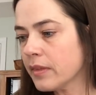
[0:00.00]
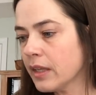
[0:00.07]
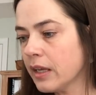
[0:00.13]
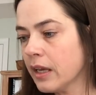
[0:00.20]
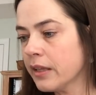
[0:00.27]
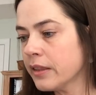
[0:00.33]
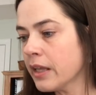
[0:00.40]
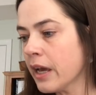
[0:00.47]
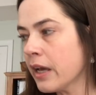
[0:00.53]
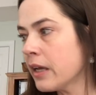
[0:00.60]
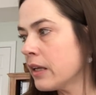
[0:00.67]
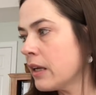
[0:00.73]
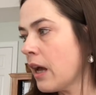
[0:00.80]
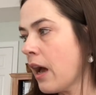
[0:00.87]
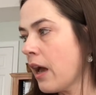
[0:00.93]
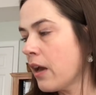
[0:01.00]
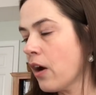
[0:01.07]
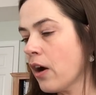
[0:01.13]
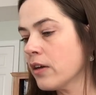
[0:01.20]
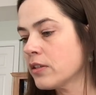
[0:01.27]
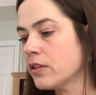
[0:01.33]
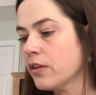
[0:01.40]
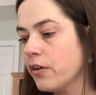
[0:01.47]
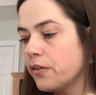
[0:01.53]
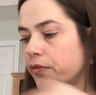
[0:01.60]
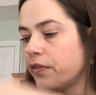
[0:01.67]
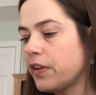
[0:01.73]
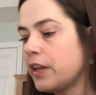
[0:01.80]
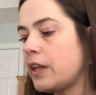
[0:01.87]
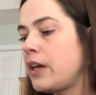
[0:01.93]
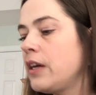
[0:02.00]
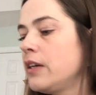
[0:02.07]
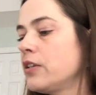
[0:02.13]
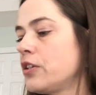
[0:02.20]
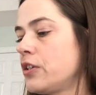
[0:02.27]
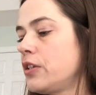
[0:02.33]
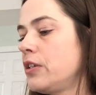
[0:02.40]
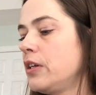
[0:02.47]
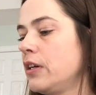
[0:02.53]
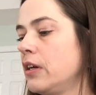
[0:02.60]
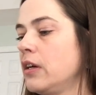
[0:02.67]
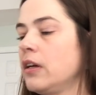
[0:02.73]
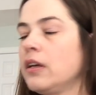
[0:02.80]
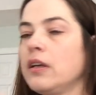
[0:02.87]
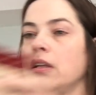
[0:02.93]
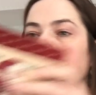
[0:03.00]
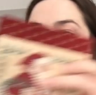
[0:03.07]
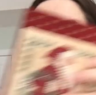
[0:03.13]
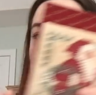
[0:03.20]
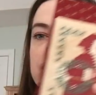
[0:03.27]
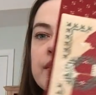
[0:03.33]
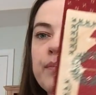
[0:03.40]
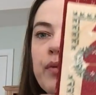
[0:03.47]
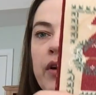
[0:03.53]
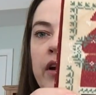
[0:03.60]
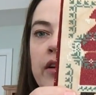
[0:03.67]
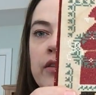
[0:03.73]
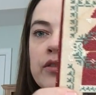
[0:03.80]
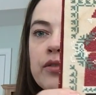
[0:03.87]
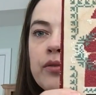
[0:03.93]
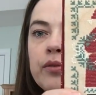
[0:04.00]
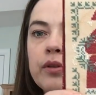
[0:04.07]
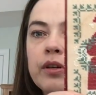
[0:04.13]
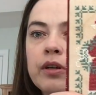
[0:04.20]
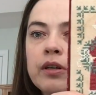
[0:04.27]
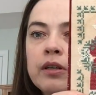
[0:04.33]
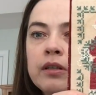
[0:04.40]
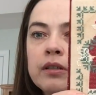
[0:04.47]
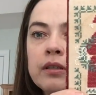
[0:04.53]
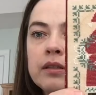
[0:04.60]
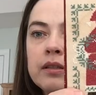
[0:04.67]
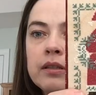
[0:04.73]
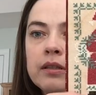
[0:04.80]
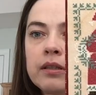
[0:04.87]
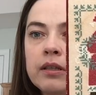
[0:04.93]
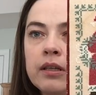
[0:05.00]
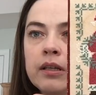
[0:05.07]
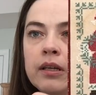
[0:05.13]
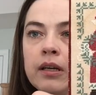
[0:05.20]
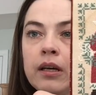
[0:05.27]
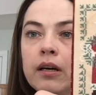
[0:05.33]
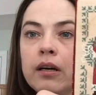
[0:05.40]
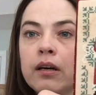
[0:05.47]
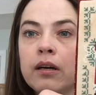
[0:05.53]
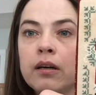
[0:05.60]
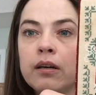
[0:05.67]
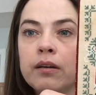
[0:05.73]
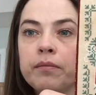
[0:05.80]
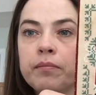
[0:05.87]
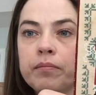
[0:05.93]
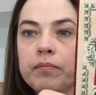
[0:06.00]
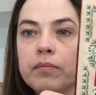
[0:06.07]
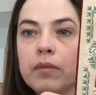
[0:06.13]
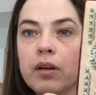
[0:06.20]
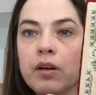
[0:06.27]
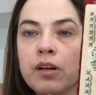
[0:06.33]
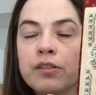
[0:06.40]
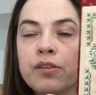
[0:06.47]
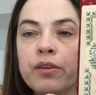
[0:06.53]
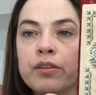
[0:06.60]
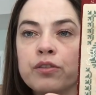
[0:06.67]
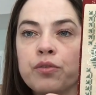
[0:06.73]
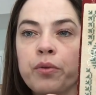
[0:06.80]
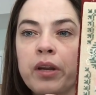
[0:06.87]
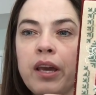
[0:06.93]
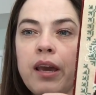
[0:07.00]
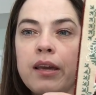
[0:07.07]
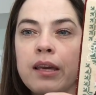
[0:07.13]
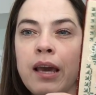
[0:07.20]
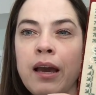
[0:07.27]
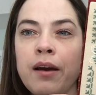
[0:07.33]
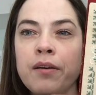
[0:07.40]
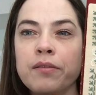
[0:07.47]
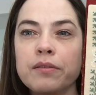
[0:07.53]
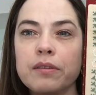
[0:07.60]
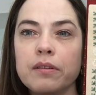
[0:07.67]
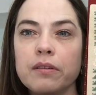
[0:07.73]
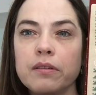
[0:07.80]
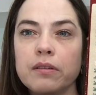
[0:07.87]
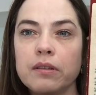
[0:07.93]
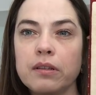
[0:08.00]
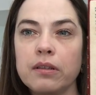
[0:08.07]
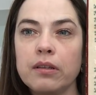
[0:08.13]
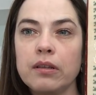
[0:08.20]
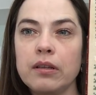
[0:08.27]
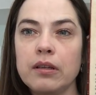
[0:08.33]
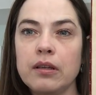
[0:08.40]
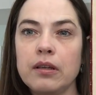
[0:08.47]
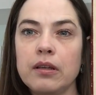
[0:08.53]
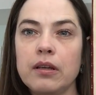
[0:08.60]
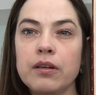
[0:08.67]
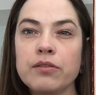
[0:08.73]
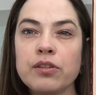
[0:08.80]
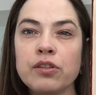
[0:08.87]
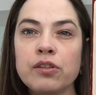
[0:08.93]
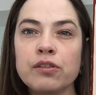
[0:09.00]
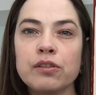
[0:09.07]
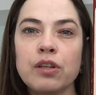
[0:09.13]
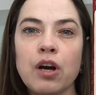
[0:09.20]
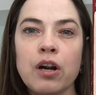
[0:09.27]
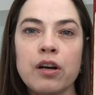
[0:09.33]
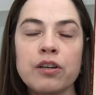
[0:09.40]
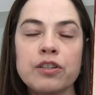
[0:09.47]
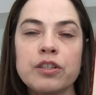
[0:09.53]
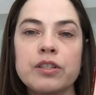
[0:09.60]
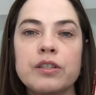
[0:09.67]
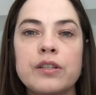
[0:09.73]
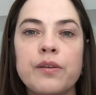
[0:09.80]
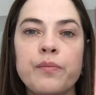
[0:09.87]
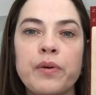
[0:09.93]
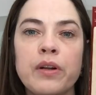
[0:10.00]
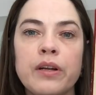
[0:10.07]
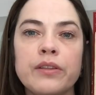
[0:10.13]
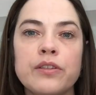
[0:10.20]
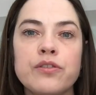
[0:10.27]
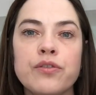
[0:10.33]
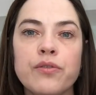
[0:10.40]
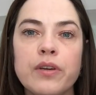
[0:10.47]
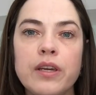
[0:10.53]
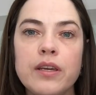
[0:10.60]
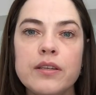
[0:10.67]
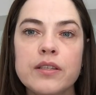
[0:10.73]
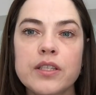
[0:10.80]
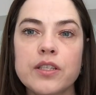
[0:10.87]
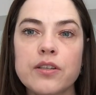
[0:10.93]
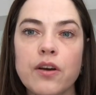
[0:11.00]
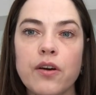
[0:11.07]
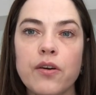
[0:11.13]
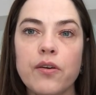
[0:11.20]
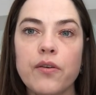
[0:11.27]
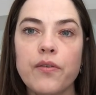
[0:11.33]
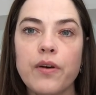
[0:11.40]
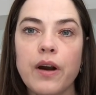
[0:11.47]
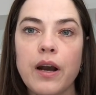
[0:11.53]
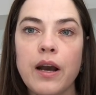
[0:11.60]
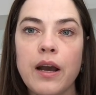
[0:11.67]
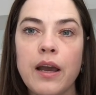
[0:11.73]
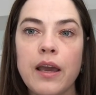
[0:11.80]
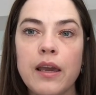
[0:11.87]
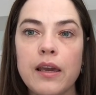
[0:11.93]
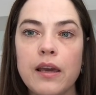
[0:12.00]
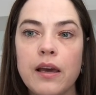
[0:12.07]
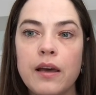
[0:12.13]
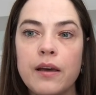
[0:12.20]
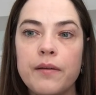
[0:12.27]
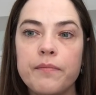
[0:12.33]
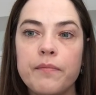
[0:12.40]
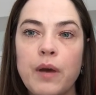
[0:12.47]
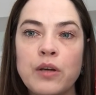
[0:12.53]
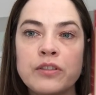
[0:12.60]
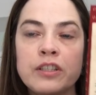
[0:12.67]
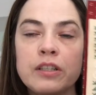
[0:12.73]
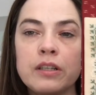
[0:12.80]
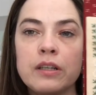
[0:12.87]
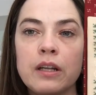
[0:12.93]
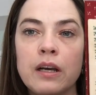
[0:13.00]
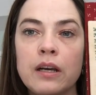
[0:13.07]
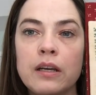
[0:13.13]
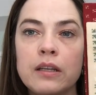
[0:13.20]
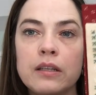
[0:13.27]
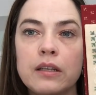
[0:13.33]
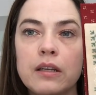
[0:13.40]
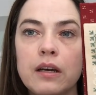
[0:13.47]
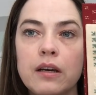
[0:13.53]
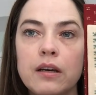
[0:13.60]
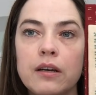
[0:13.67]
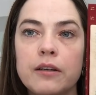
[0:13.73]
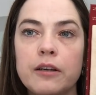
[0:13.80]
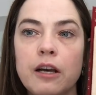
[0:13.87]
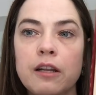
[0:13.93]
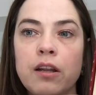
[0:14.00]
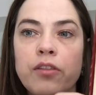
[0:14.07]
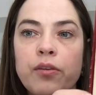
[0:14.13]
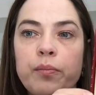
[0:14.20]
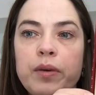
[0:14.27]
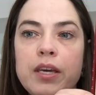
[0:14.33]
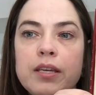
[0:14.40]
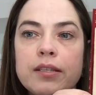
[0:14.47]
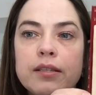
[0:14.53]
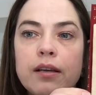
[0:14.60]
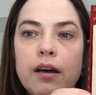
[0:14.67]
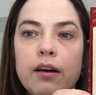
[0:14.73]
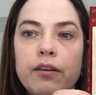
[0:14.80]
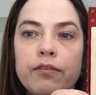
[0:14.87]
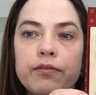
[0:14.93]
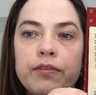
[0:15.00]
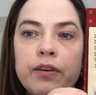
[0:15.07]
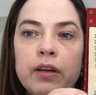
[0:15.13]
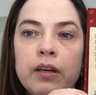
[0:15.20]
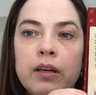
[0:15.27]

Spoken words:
And then I also finished this Prairie Schooler, also on the 28 count. It was a little large to put on the tree, so I mounted it on another piece of